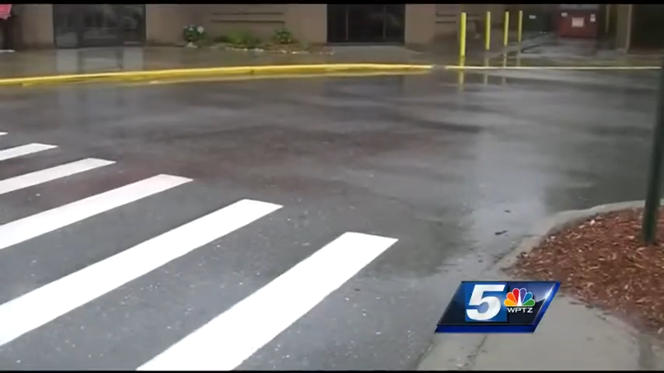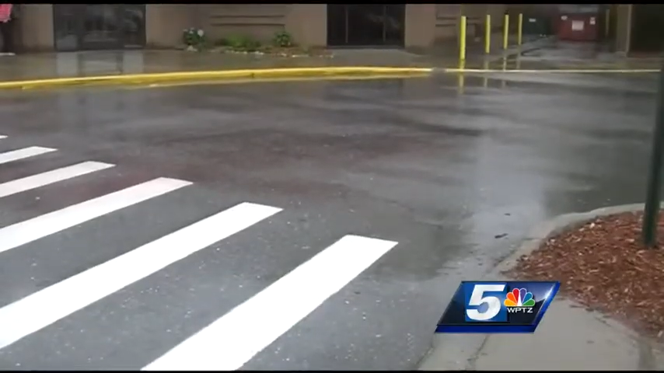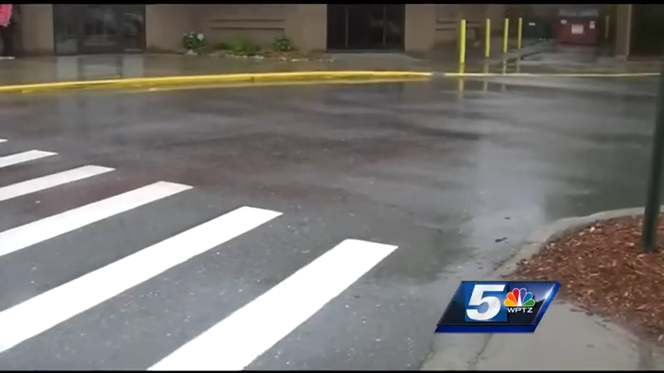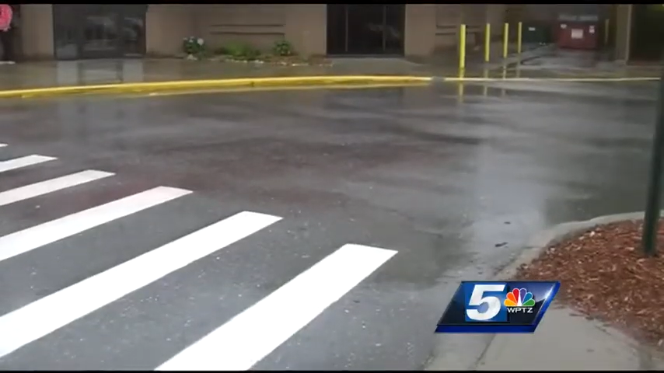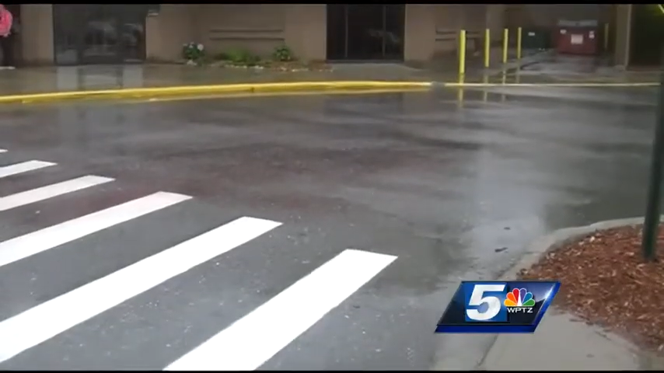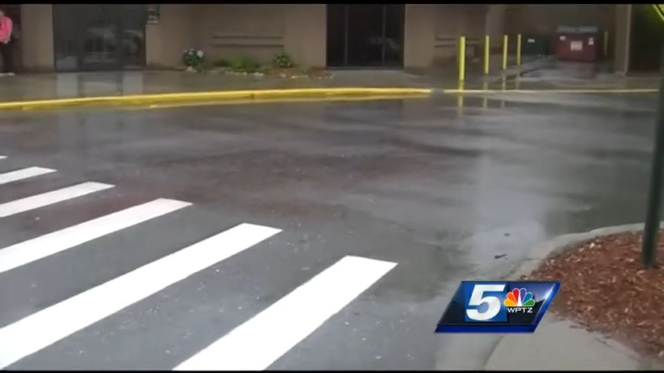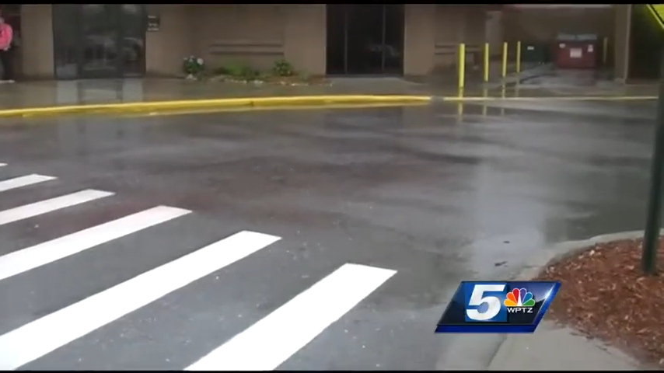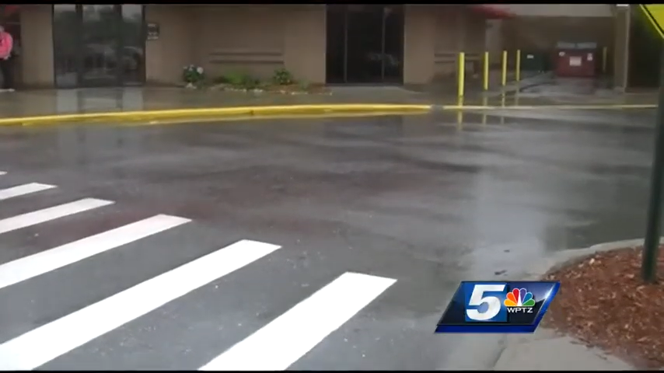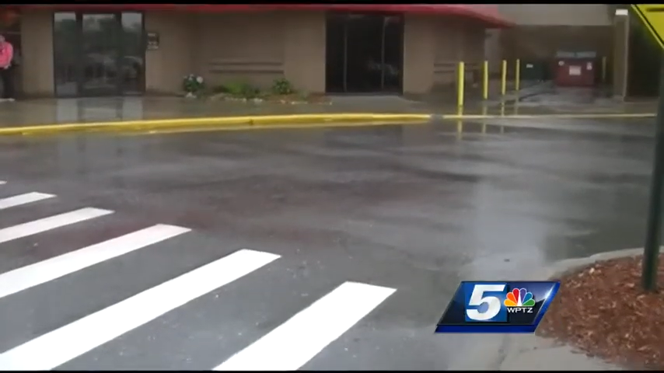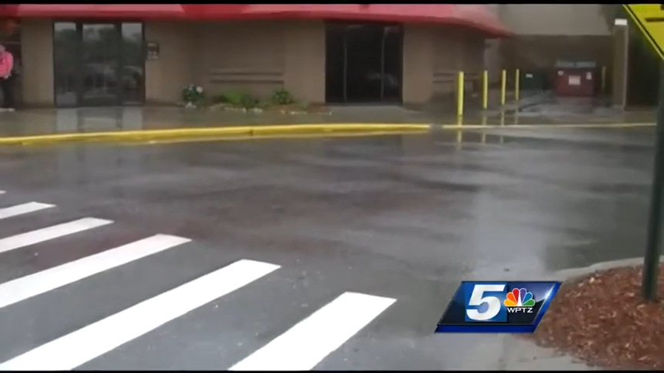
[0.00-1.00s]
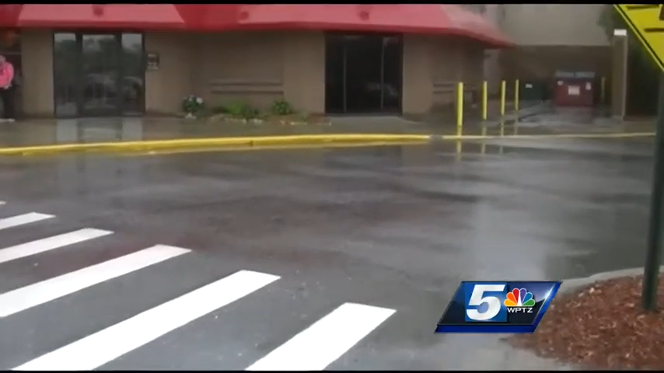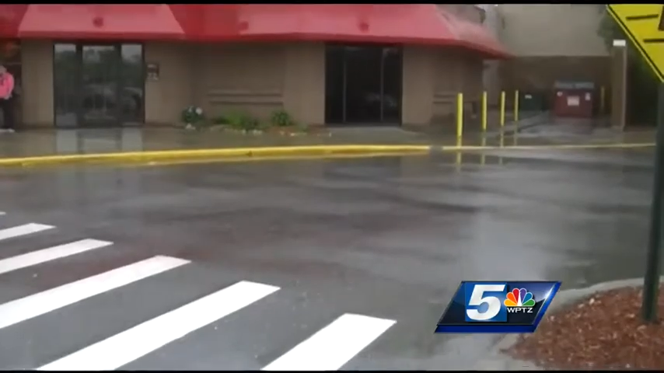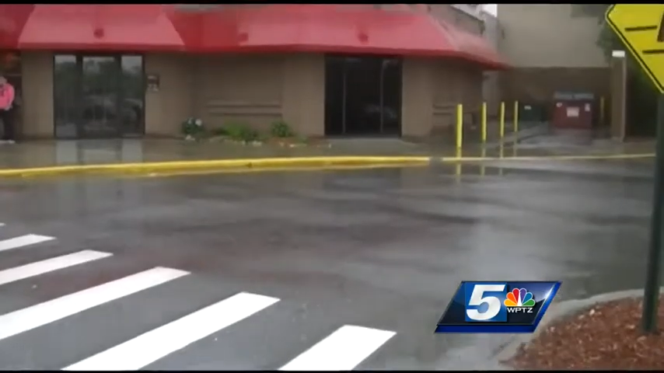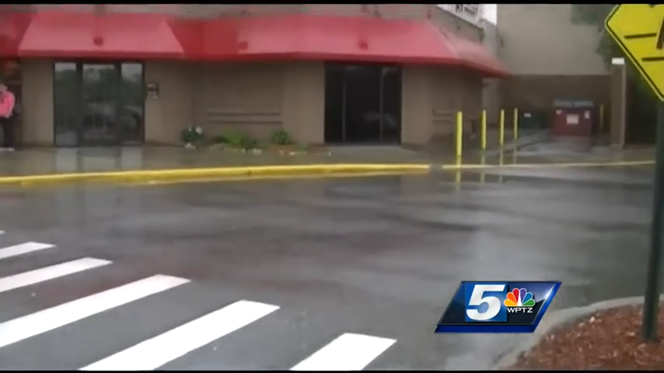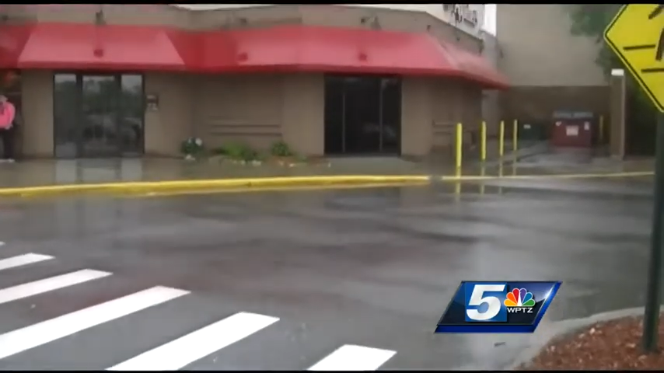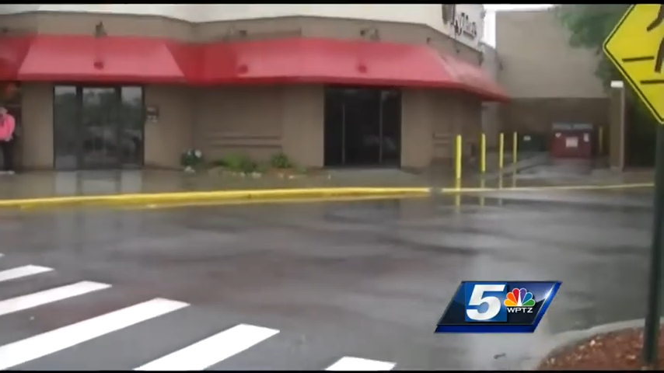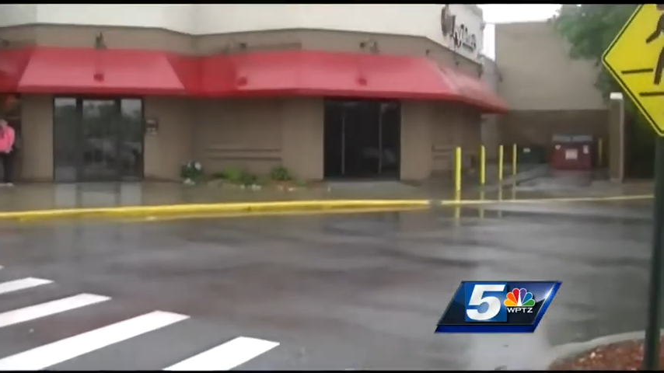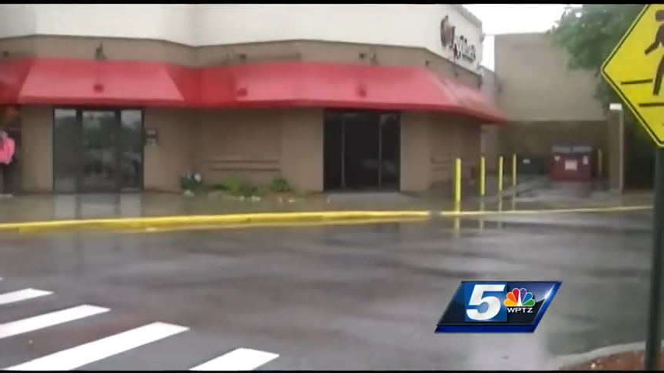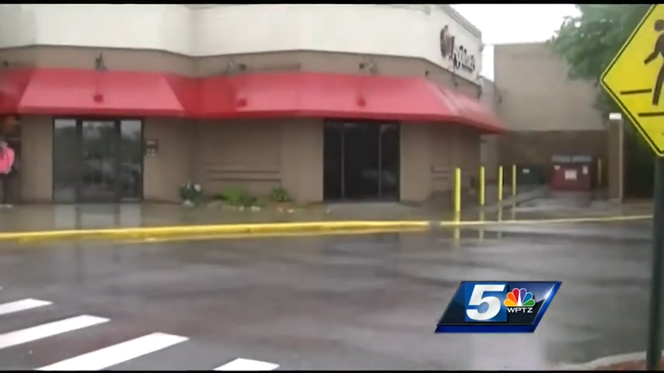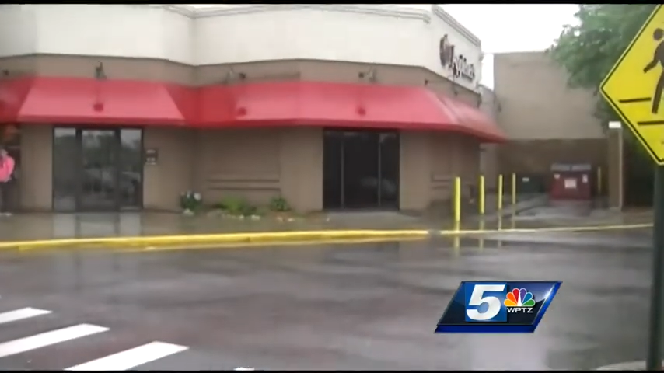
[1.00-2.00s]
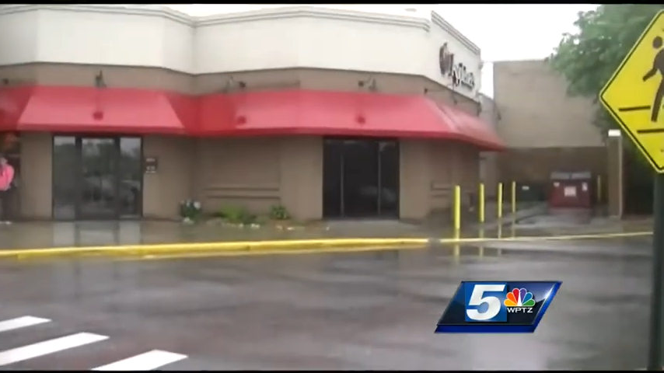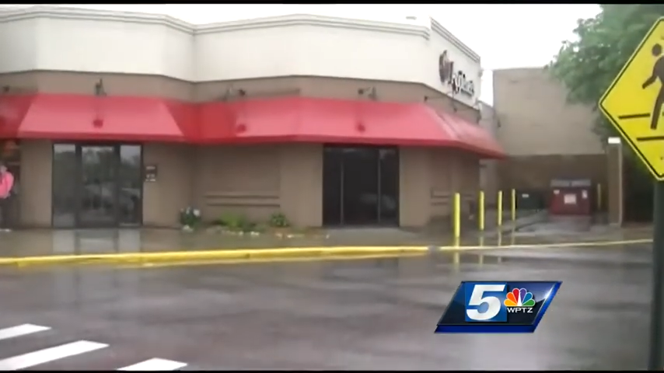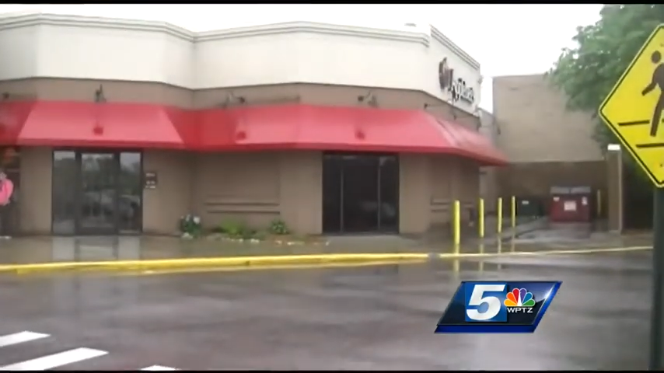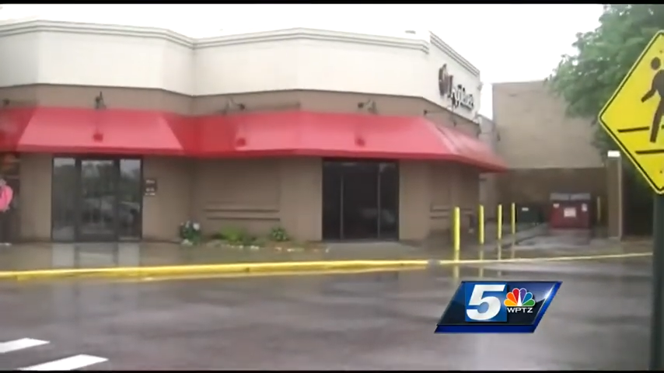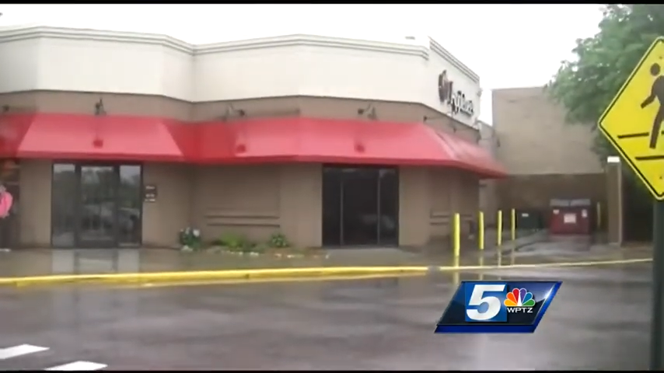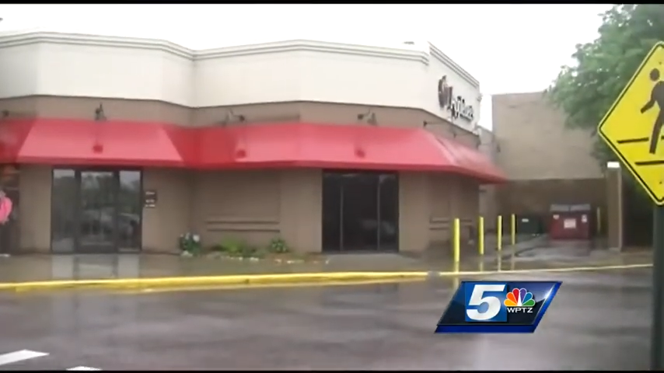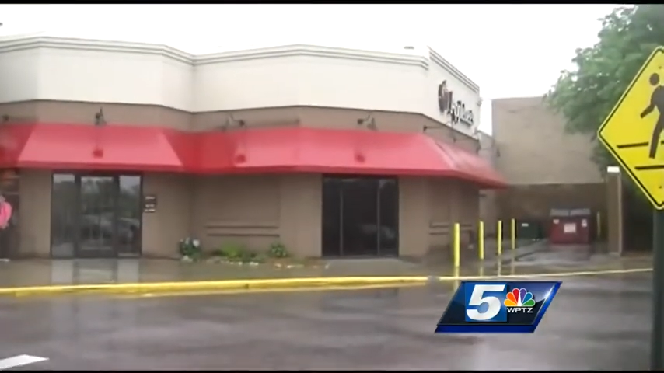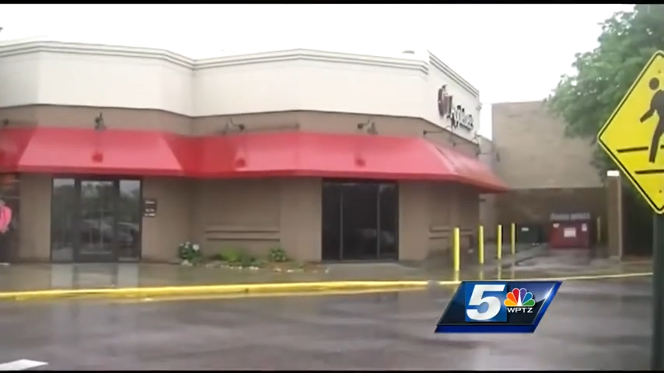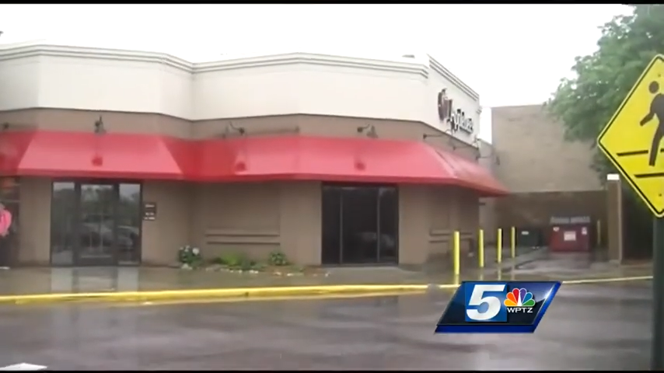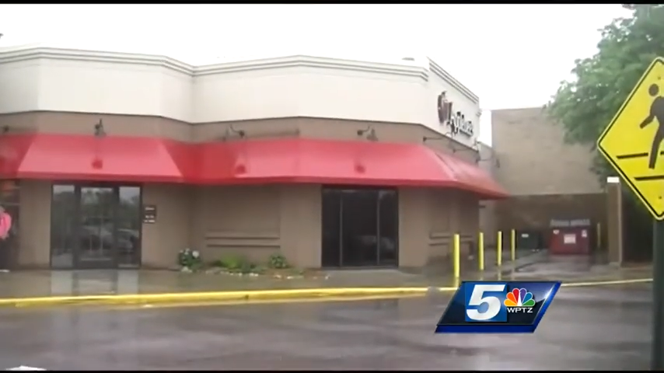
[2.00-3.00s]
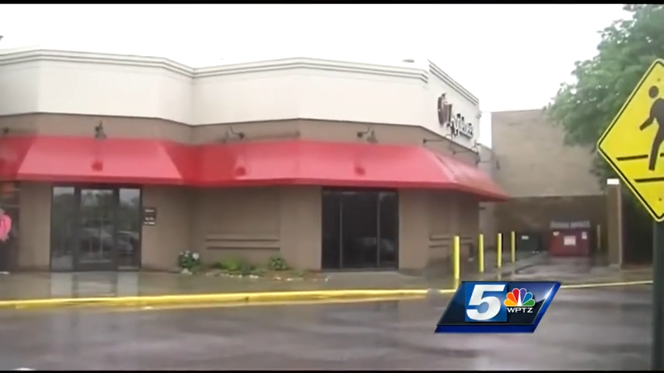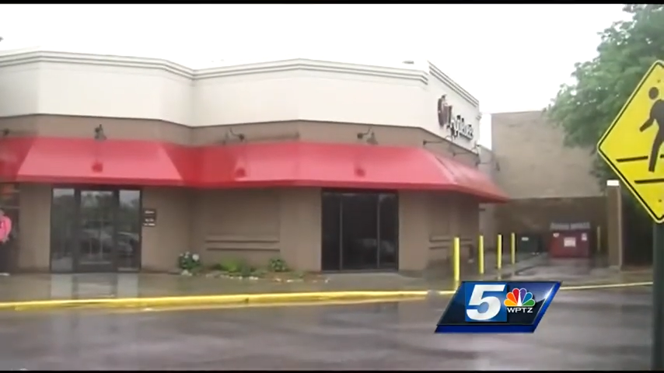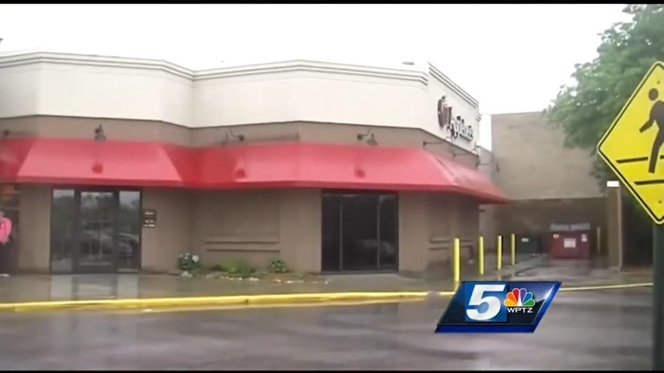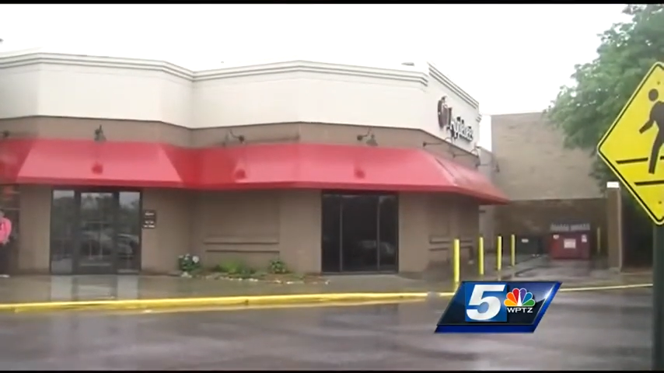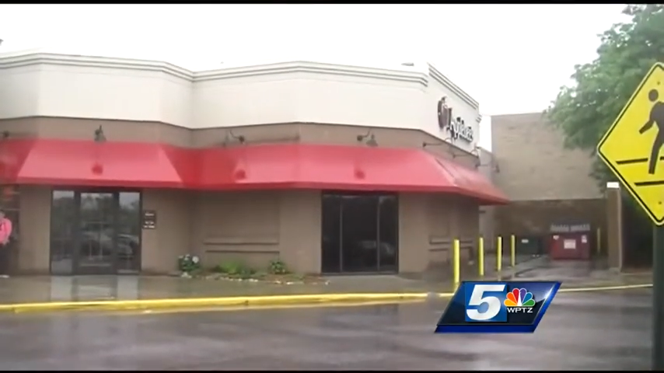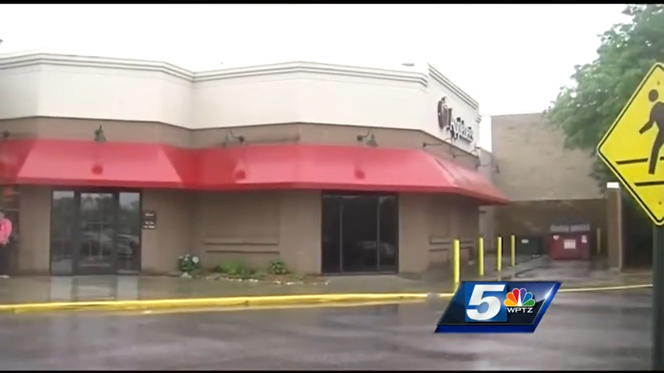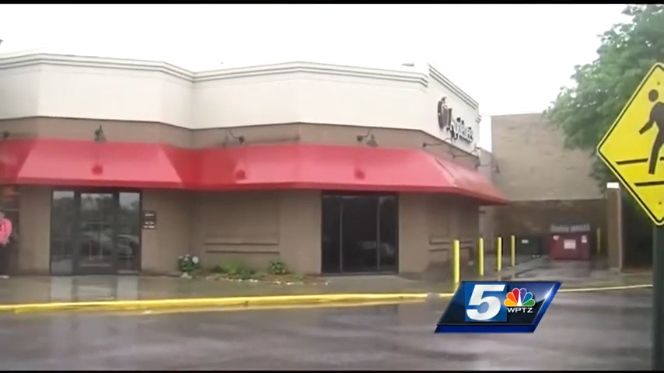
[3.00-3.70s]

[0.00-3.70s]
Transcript: (no speaker visible)